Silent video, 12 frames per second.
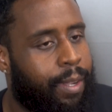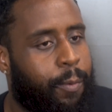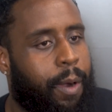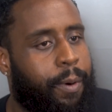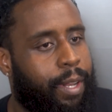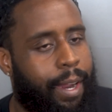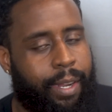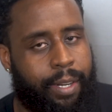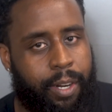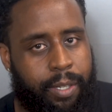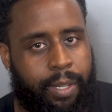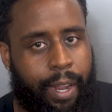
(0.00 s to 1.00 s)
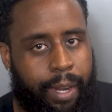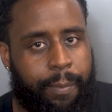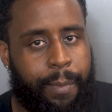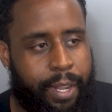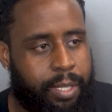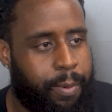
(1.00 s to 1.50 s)
While we're like in our like
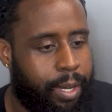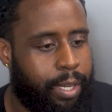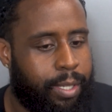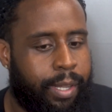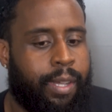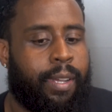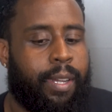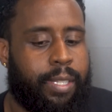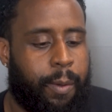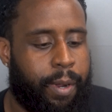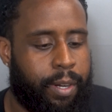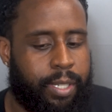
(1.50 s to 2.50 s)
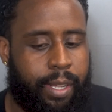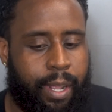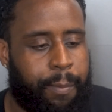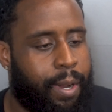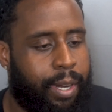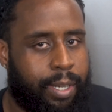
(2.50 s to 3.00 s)
mid-20s, is that we understand
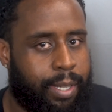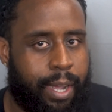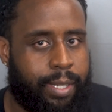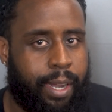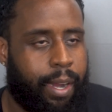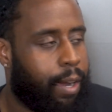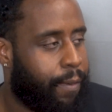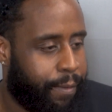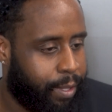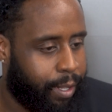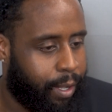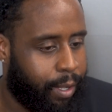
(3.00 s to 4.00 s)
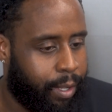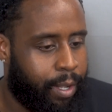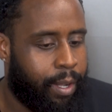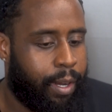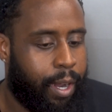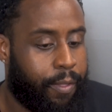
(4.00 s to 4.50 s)
that money does not take care of everything. You
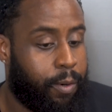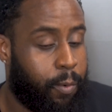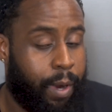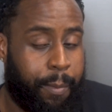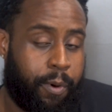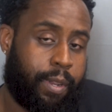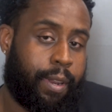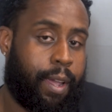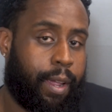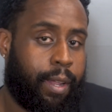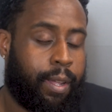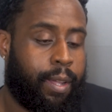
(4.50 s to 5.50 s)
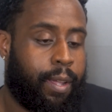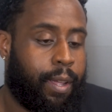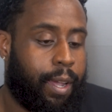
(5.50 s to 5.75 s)
have to do way more than that.